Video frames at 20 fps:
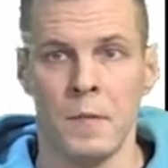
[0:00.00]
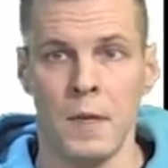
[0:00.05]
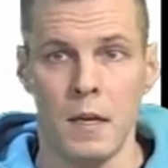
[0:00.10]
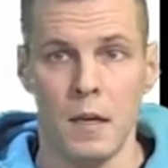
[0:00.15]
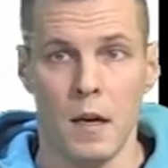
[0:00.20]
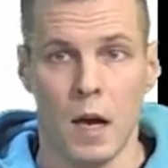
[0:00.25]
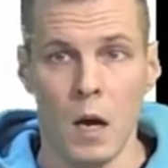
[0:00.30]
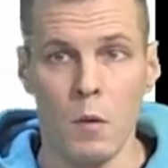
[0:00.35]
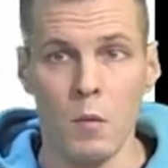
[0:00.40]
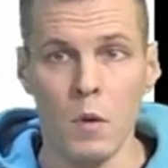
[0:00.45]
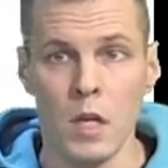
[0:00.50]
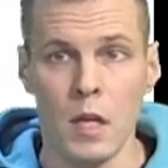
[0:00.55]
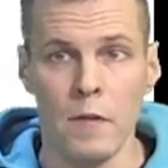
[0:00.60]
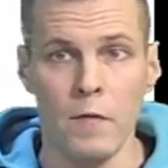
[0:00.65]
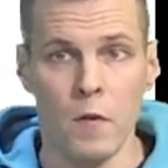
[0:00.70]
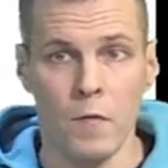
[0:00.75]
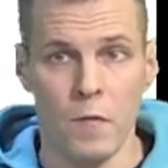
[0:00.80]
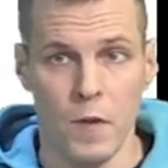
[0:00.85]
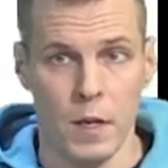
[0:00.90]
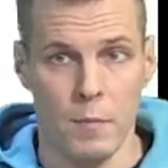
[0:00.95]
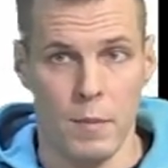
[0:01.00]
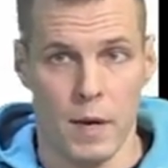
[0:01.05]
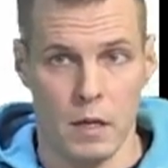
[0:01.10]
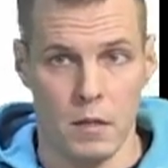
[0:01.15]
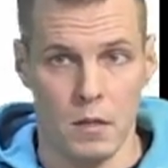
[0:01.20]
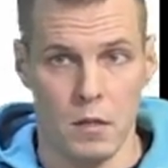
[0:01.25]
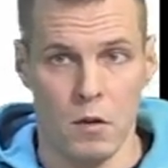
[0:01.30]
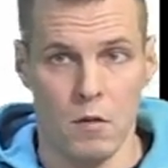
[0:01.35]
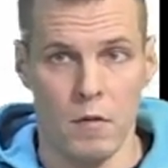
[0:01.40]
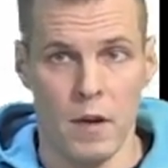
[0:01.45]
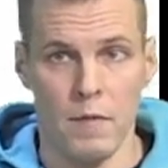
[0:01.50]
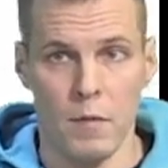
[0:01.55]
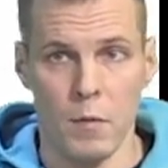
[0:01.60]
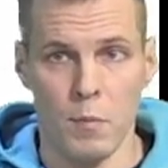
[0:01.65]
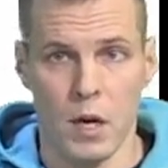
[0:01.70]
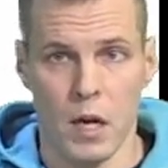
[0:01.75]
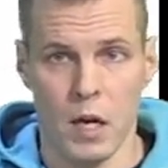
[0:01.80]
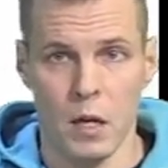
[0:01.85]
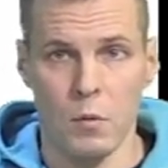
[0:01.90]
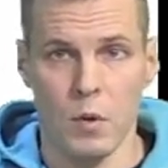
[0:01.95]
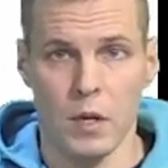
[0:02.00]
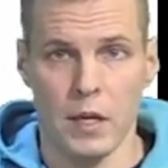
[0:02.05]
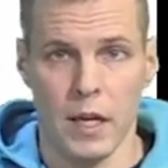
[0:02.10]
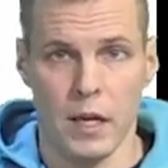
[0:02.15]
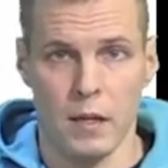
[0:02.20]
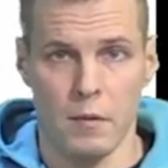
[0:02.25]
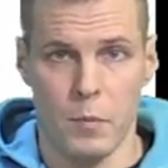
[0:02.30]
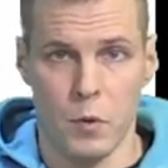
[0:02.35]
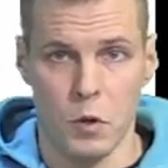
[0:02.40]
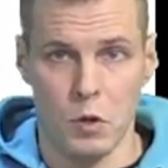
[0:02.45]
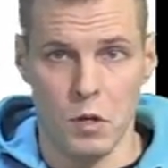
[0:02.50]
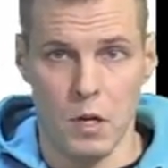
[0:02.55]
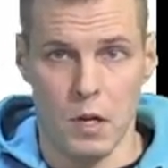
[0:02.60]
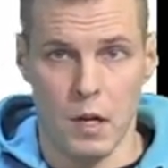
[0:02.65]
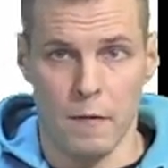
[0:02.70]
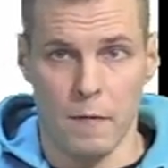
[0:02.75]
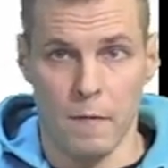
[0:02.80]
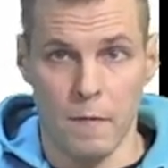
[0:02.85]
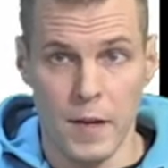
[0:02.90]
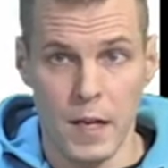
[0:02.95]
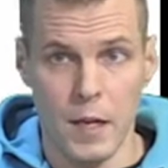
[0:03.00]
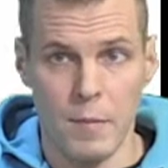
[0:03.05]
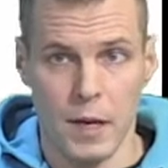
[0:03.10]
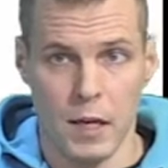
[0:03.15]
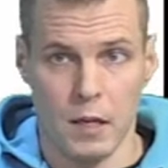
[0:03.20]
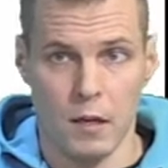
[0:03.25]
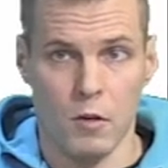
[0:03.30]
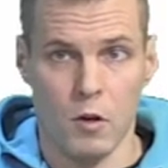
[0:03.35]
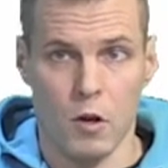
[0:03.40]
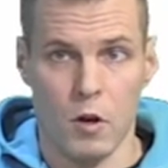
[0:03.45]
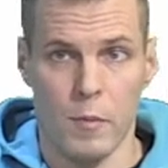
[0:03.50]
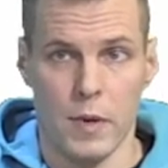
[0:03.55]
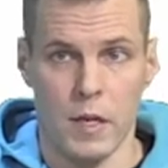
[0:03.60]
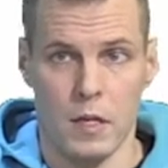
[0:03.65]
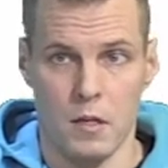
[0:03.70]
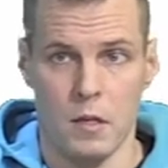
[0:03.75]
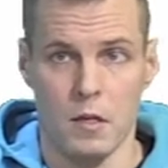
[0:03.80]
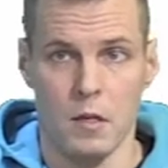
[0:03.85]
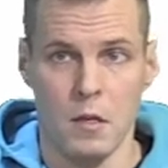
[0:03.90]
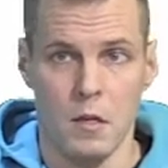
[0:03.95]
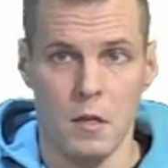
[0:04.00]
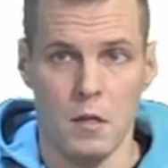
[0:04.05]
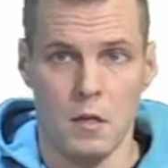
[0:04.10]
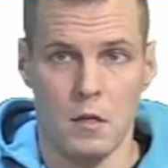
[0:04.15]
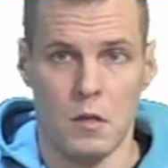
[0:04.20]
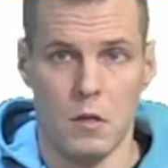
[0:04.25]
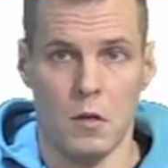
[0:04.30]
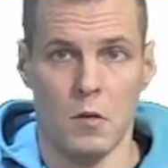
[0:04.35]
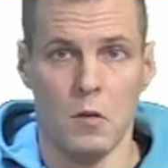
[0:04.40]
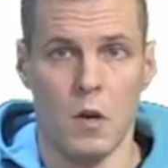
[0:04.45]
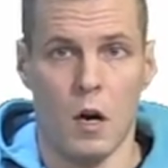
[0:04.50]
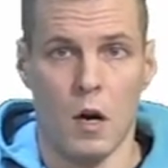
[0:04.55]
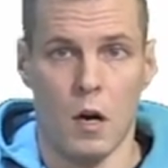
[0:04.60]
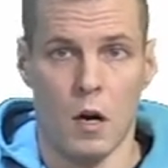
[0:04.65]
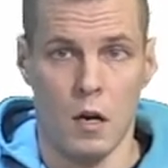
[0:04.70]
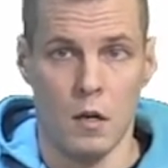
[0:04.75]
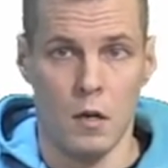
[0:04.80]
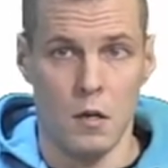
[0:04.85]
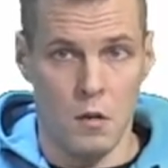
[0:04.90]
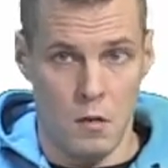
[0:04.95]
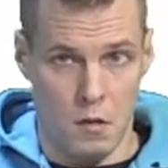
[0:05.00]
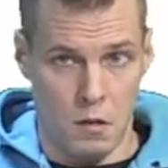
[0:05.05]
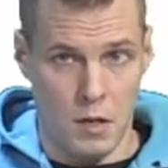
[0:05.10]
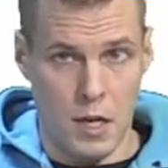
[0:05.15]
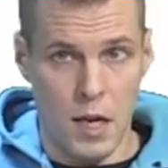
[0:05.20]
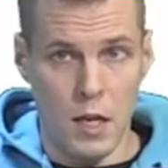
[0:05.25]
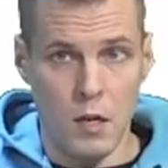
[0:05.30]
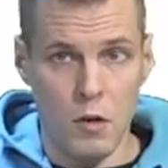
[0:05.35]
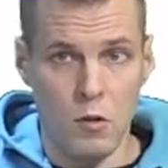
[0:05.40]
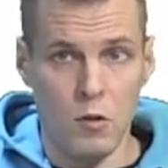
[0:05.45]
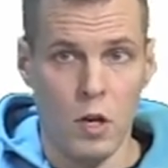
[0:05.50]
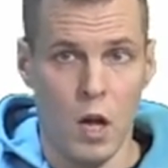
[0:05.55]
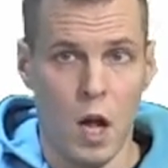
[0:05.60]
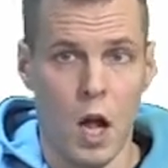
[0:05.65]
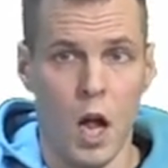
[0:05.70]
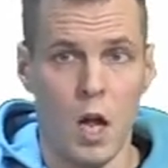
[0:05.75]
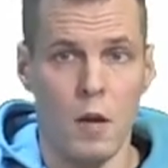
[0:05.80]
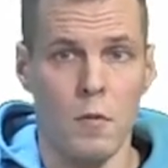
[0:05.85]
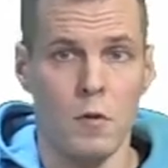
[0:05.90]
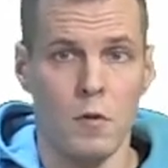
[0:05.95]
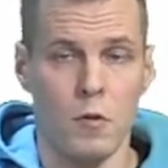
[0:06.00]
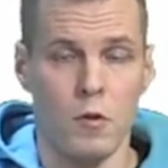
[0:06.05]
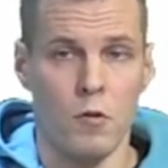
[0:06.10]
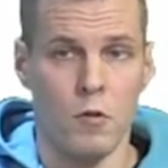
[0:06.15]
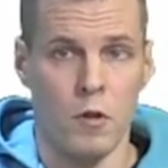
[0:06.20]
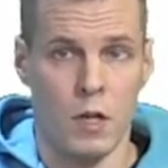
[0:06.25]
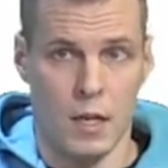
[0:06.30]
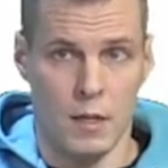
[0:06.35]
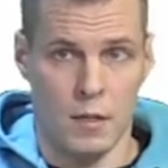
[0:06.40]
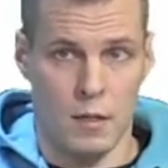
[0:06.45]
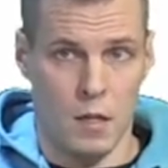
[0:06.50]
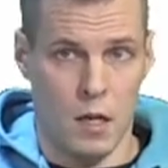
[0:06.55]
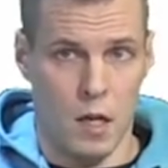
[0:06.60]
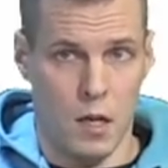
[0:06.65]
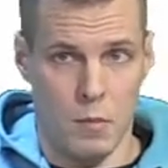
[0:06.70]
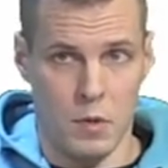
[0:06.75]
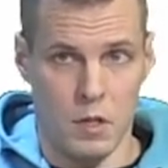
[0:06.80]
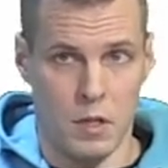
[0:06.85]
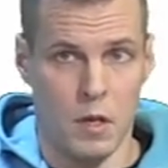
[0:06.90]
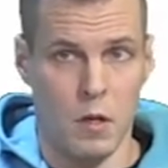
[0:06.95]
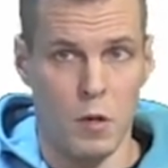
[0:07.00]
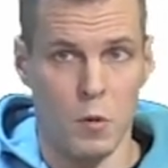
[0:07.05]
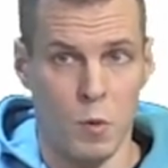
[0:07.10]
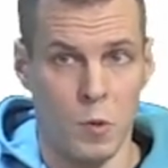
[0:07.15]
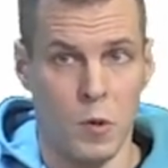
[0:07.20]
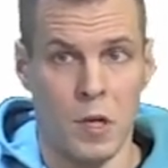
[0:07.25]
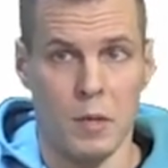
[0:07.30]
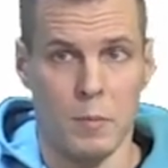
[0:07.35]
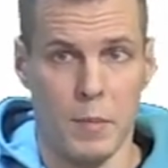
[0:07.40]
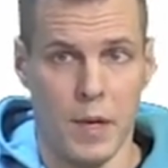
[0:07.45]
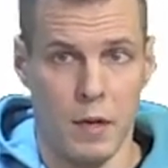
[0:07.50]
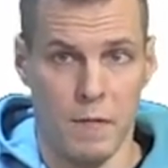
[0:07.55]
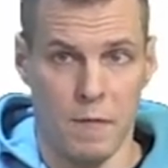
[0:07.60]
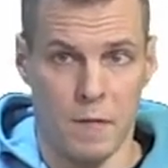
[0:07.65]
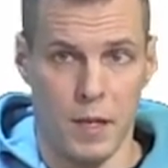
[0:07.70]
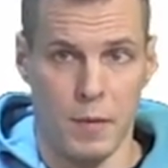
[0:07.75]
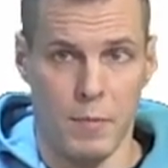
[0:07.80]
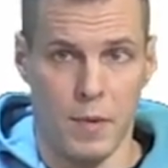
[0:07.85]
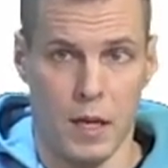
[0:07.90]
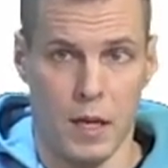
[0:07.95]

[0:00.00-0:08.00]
I will give you feedback. So everybody will get personal feedback and comments. So take your time to do the assignment so you will get better feedback.